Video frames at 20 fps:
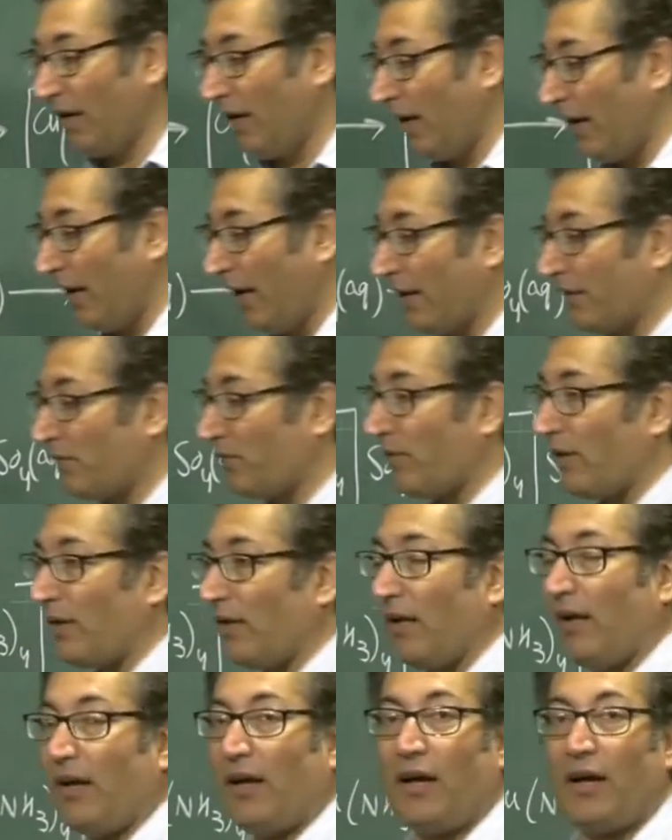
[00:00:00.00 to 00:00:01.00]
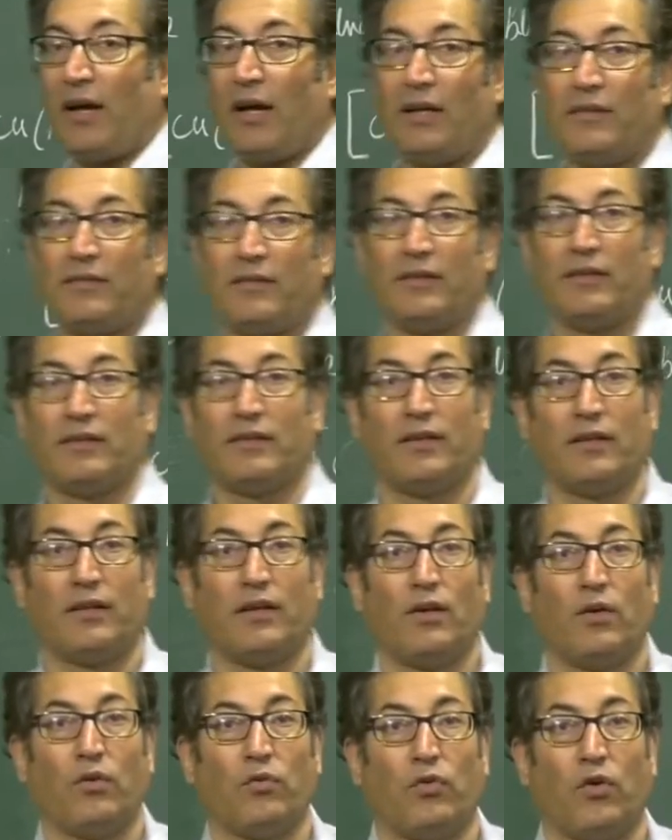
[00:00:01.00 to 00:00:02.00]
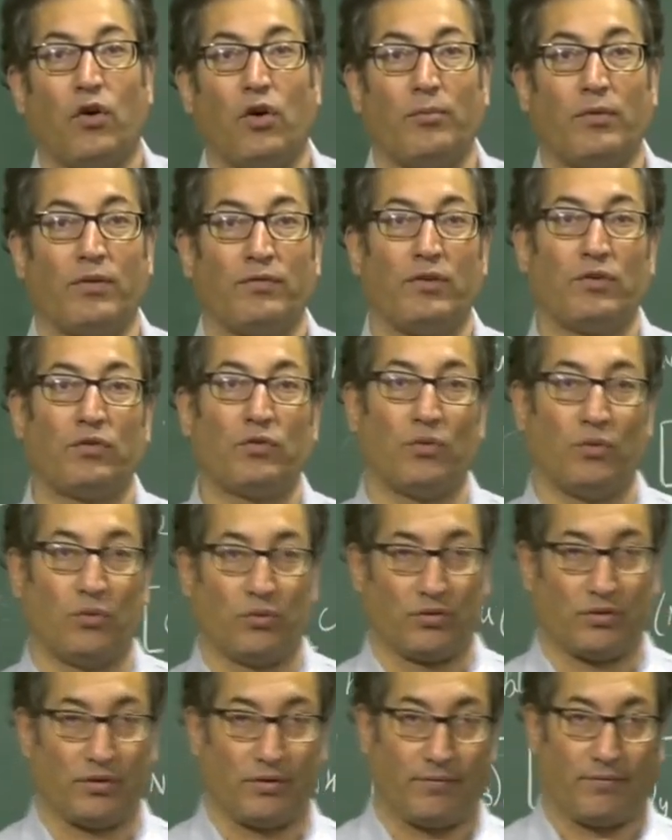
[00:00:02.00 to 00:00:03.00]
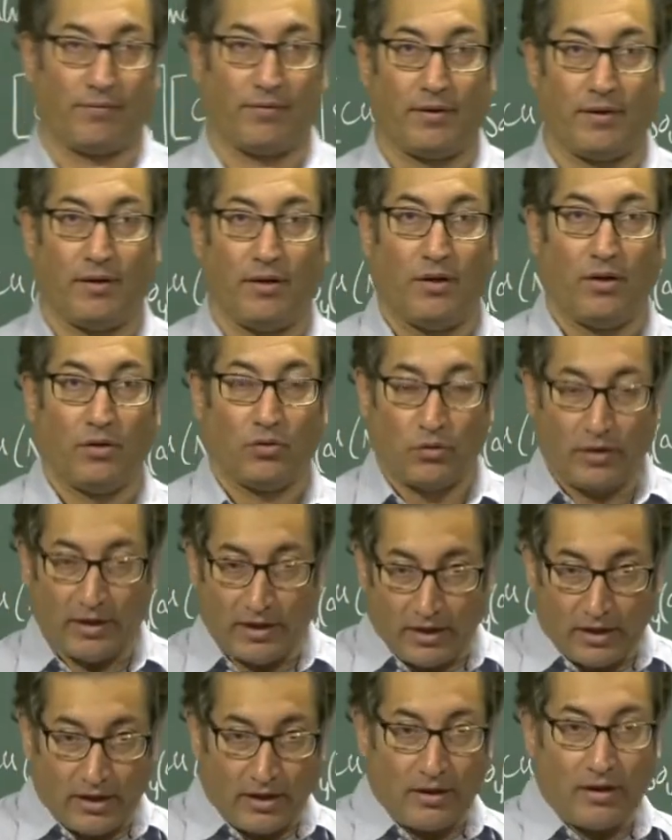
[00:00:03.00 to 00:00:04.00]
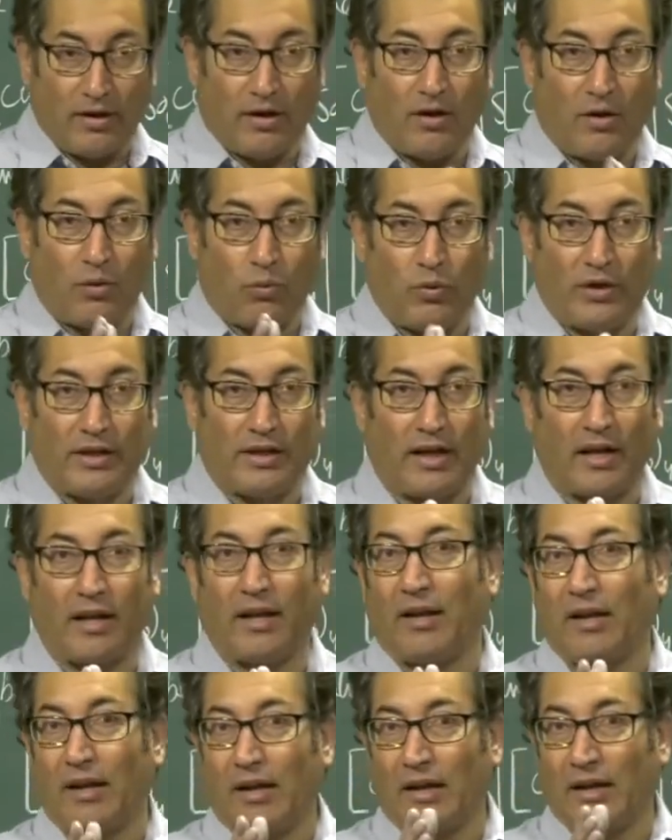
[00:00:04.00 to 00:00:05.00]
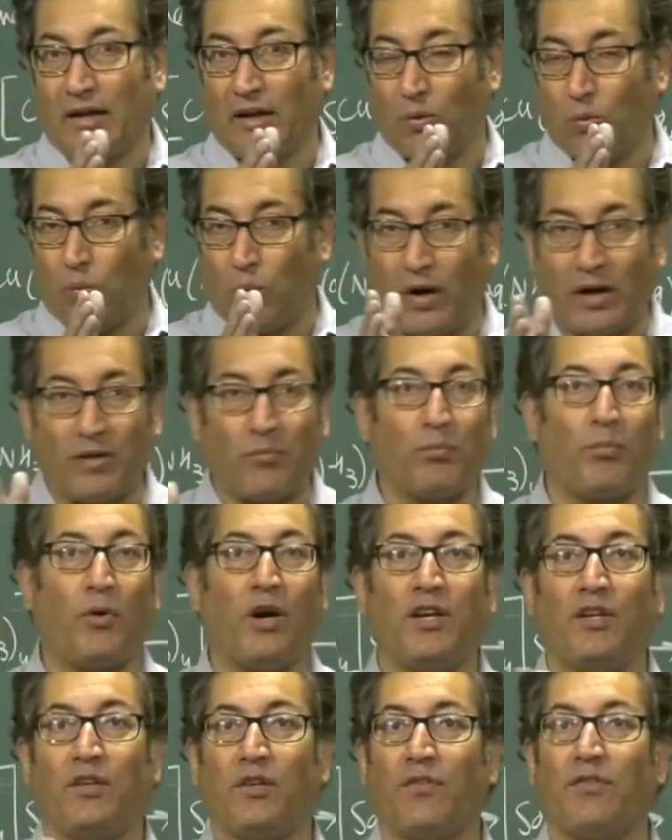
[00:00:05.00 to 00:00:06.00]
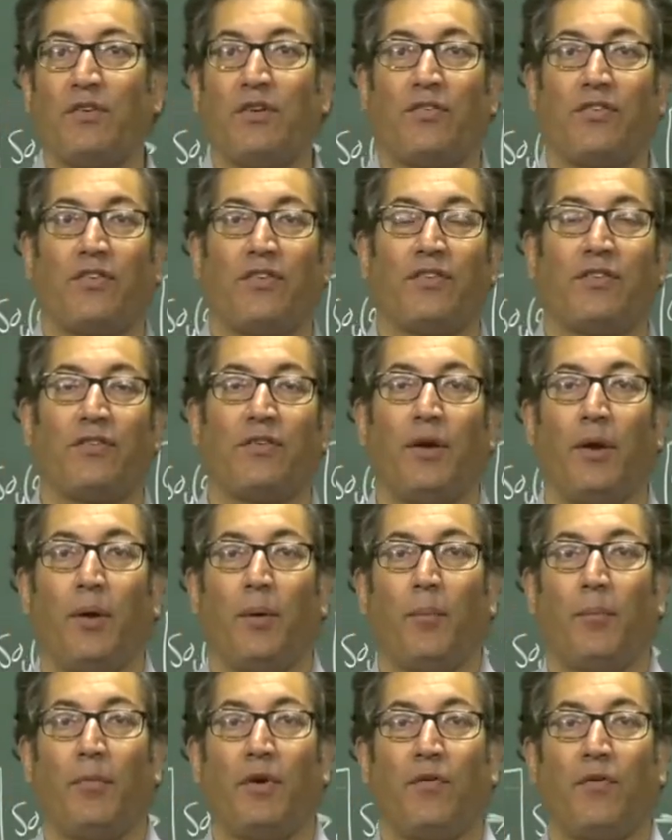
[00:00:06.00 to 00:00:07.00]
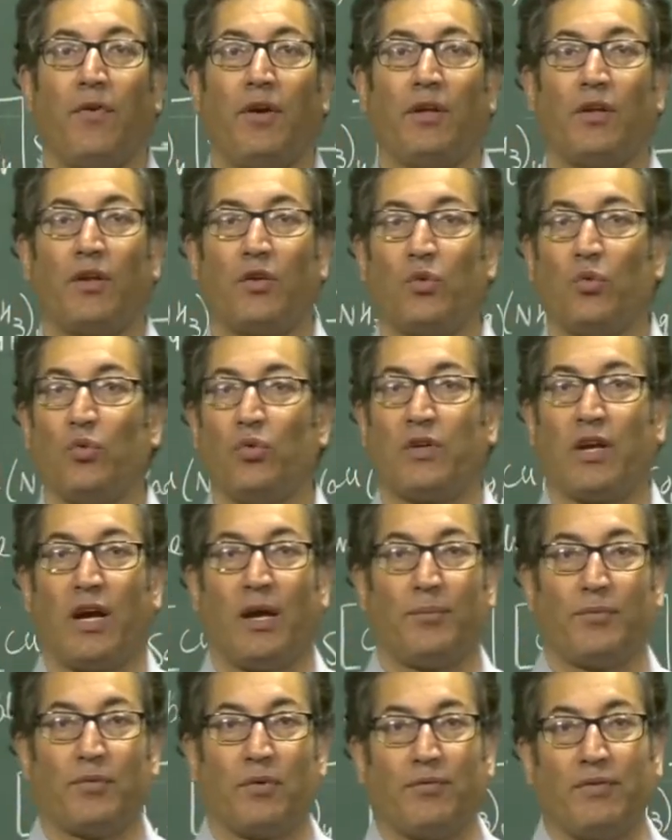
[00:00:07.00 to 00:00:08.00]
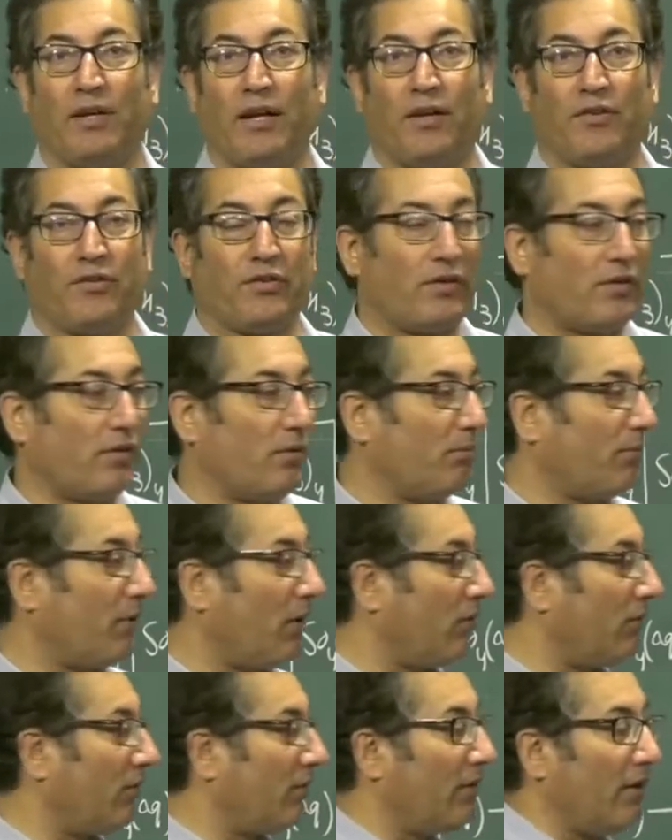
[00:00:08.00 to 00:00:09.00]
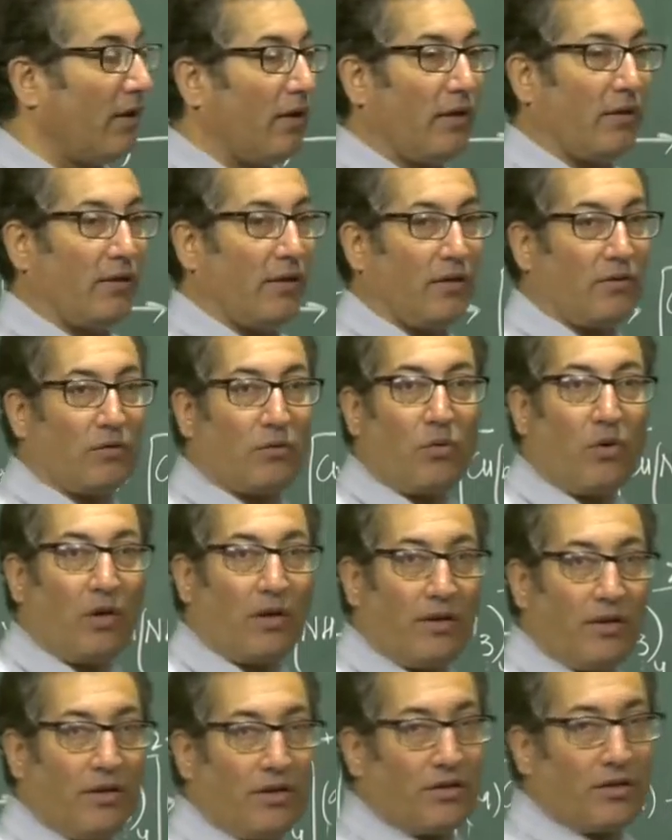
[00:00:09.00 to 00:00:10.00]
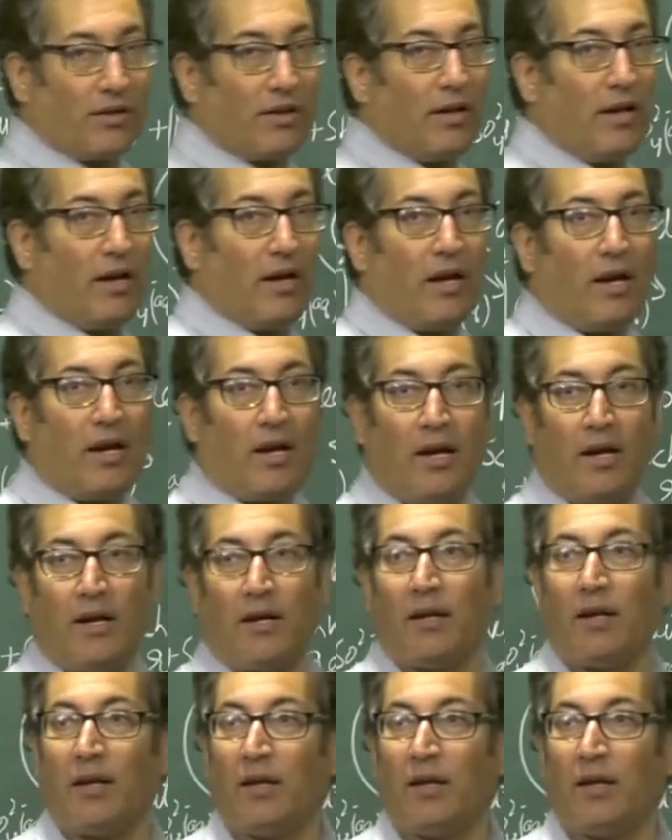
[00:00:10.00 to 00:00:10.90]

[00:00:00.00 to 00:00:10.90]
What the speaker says: as well as in the form of the solution. So here we can give 1 point of difference between the two types of the addition compounds, that's coordination and